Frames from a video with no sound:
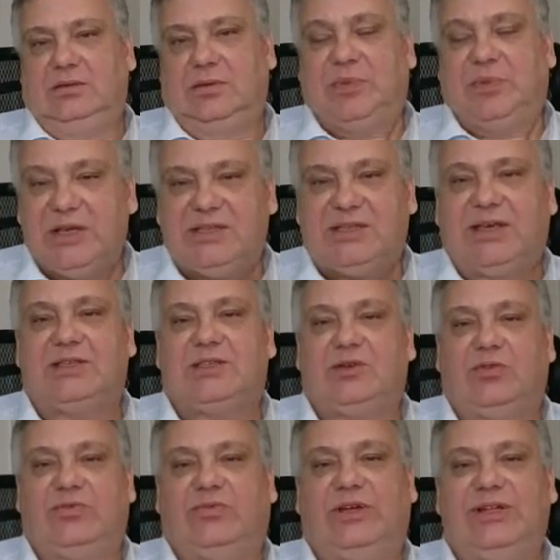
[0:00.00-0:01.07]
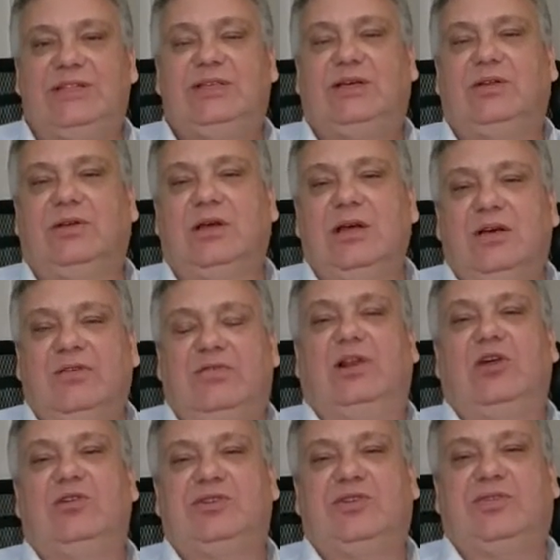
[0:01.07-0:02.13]
basics of Indian
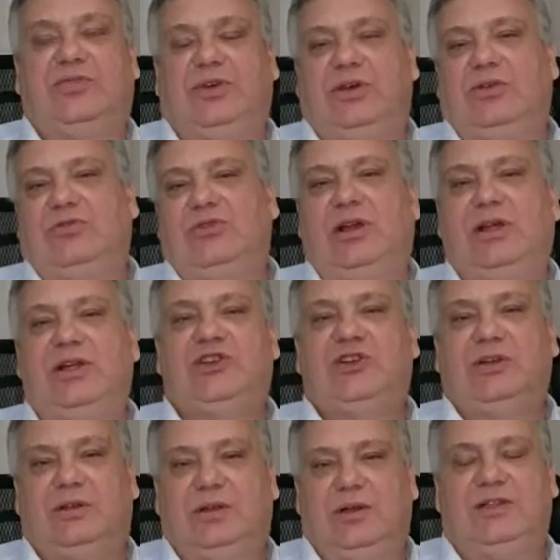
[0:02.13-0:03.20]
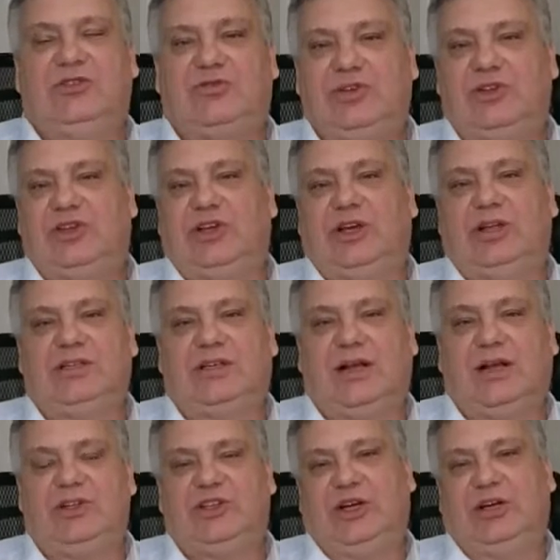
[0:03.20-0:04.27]
philosophy, religion, literature, and
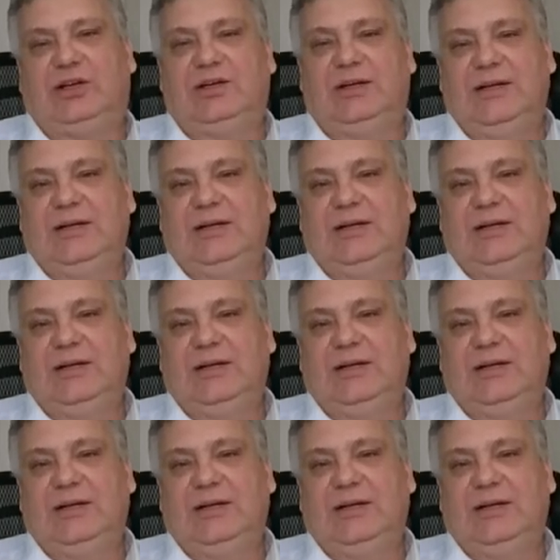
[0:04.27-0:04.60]
culture.